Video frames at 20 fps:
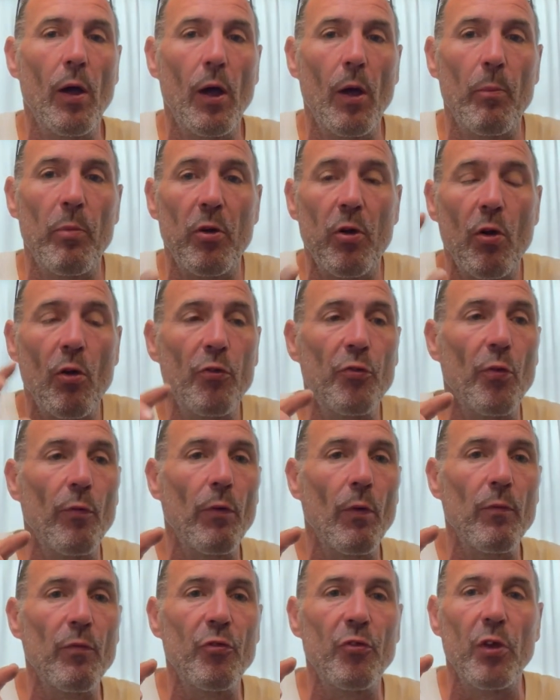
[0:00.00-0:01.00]
because of
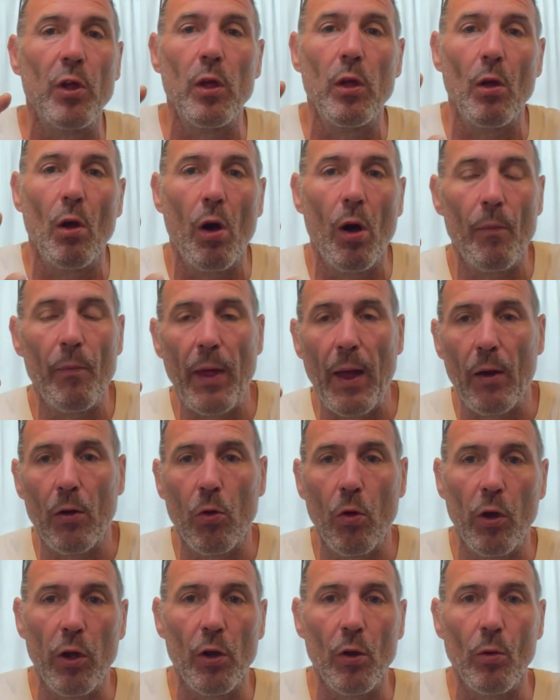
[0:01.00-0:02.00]
obviously I'm now
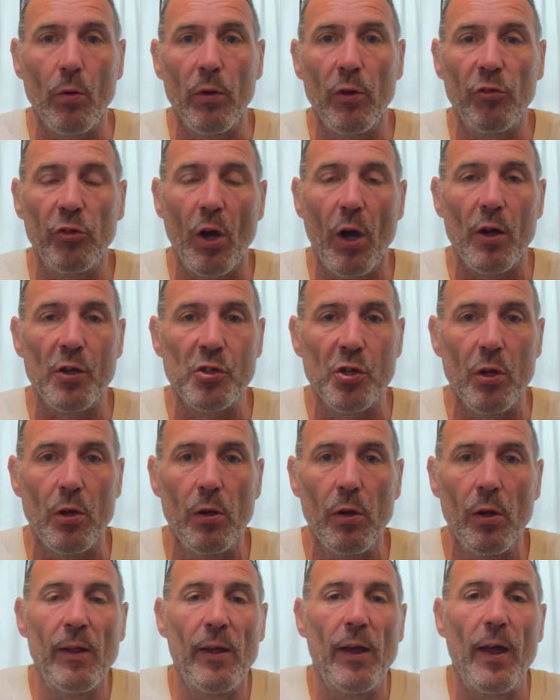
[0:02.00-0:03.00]
cooking on
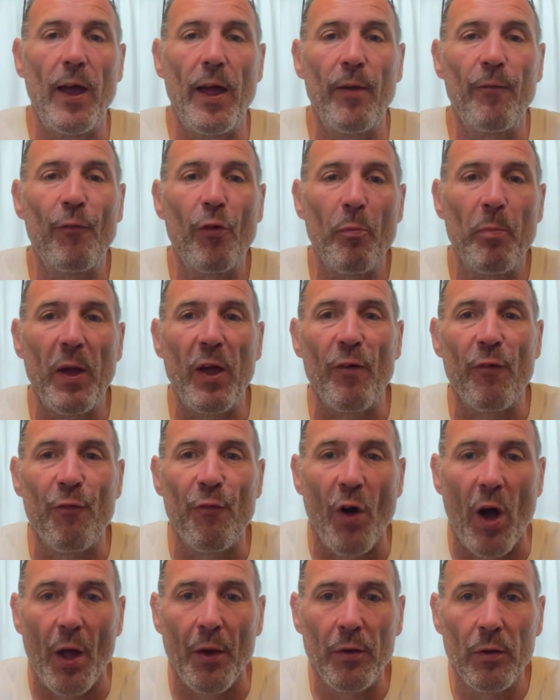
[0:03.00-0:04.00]
induction, and for a bit of
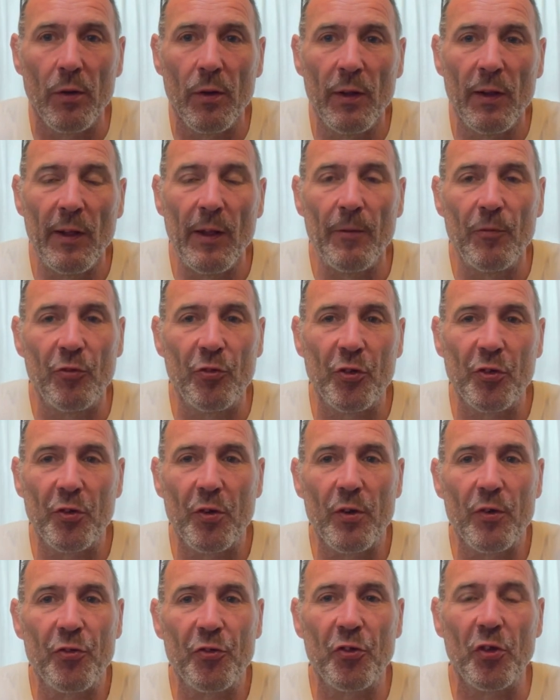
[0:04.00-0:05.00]
fun just
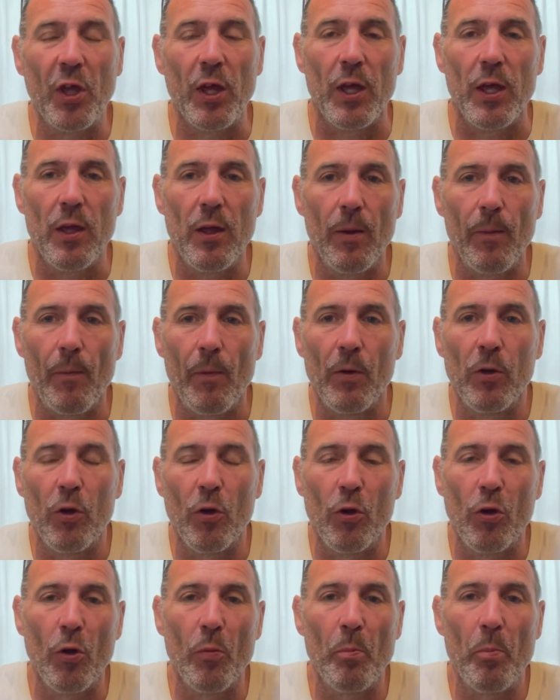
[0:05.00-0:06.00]
going to see and
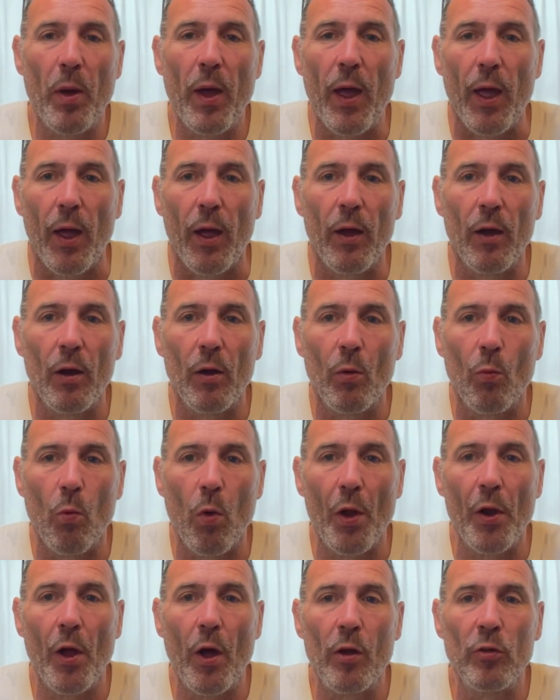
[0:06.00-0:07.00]
compare
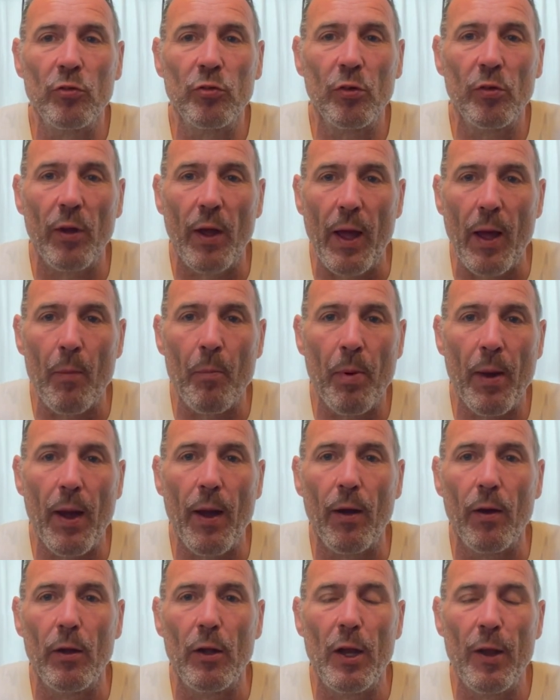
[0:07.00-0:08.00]
100 amp
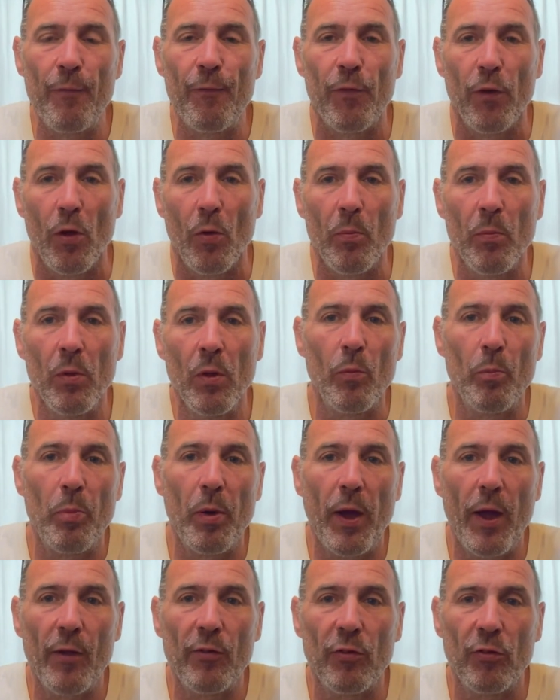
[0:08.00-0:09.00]
hour lithium
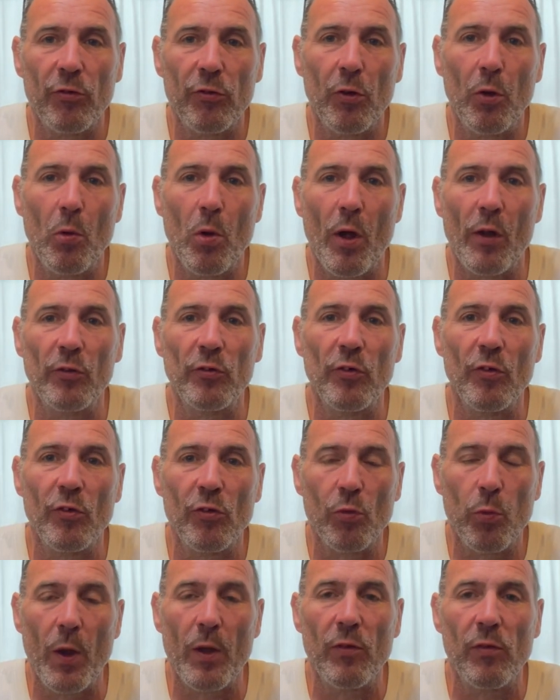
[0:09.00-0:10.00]
compared to
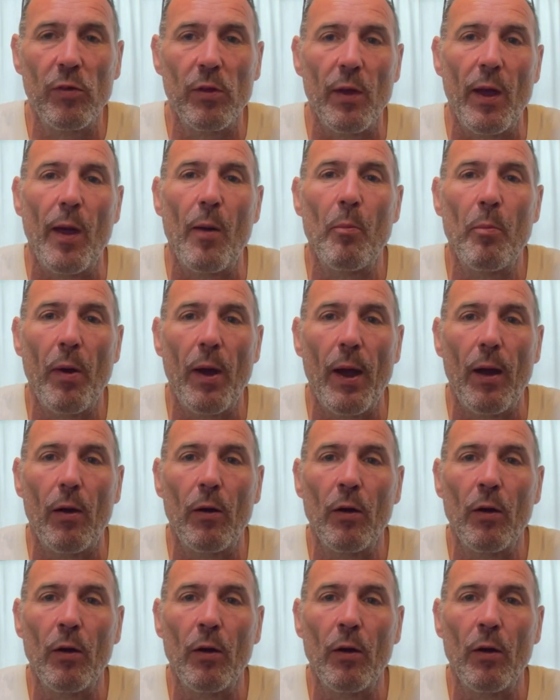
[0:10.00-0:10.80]
220 amp hour